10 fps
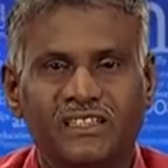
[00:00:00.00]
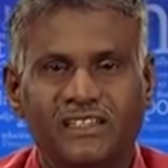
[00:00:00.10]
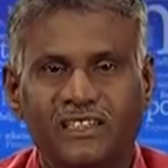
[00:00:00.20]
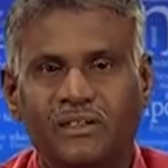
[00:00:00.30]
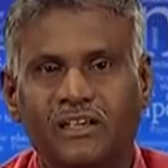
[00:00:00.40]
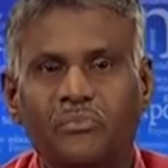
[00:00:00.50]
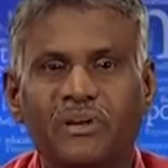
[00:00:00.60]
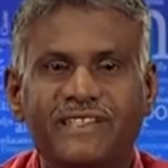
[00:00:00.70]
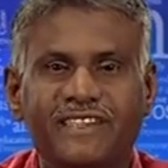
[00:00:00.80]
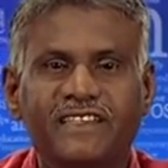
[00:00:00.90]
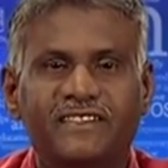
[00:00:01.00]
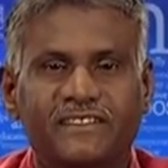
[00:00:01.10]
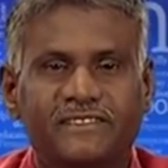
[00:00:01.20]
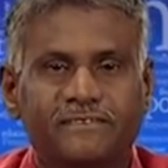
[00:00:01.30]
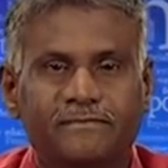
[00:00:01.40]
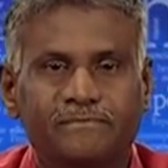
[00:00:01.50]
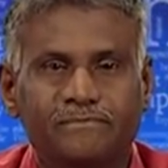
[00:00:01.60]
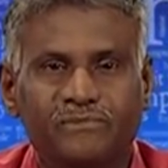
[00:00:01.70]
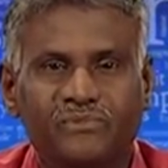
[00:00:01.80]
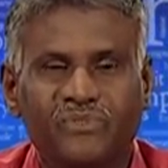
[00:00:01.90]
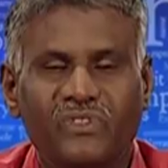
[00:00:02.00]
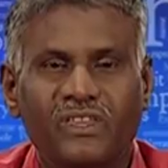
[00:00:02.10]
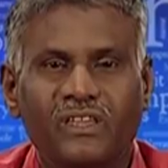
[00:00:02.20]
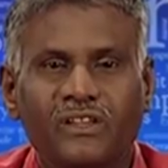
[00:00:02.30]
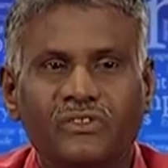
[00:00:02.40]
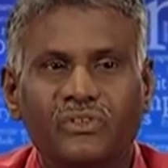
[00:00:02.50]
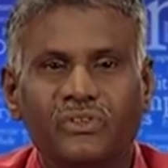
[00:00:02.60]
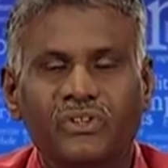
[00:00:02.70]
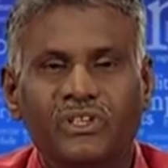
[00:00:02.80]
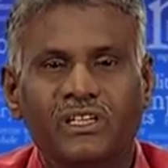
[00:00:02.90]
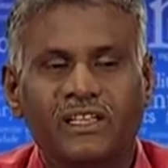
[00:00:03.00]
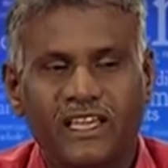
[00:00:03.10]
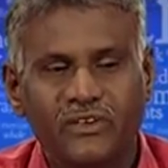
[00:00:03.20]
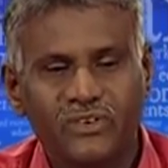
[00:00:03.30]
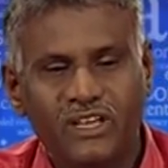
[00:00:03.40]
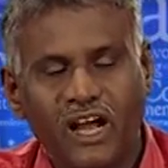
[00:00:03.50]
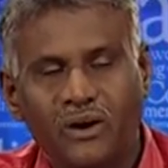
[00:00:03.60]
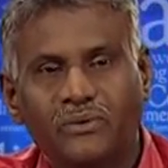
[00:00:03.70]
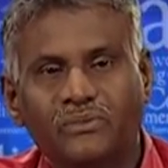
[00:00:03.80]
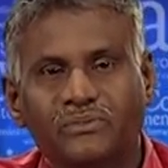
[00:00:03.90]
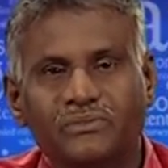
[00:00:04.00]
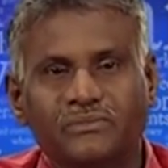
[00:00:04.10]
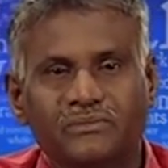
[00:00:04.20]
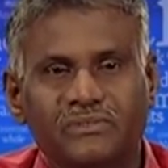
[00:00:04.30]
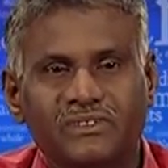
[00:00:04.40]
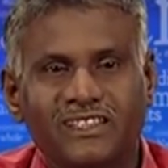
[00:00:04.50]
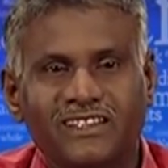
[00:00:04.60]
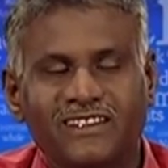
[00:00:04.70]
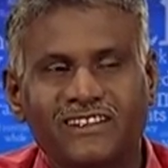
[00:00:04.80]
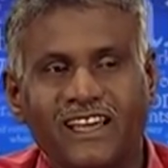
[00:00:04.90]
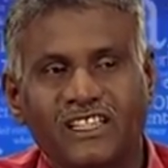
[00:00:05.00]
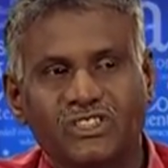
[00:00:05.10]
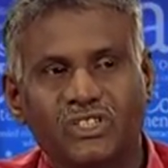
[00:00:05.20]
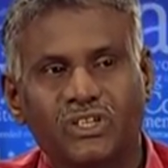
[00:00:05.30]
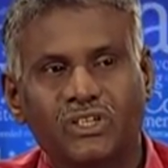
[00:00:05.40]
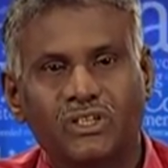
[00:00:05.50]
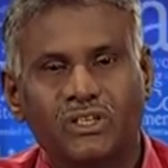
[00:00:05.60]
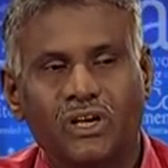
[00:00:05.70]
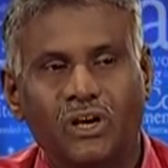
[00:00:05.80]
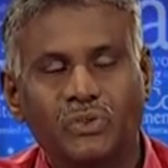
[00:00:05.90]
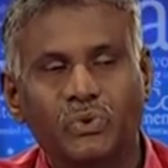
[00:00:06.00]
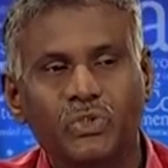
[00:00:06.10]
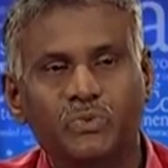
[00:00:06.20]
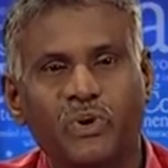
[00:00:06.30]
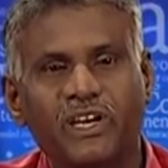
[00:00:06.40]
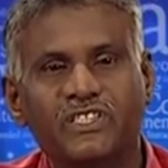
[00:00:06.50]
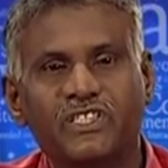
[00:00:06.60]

a complete sentence. So, can you now write all those points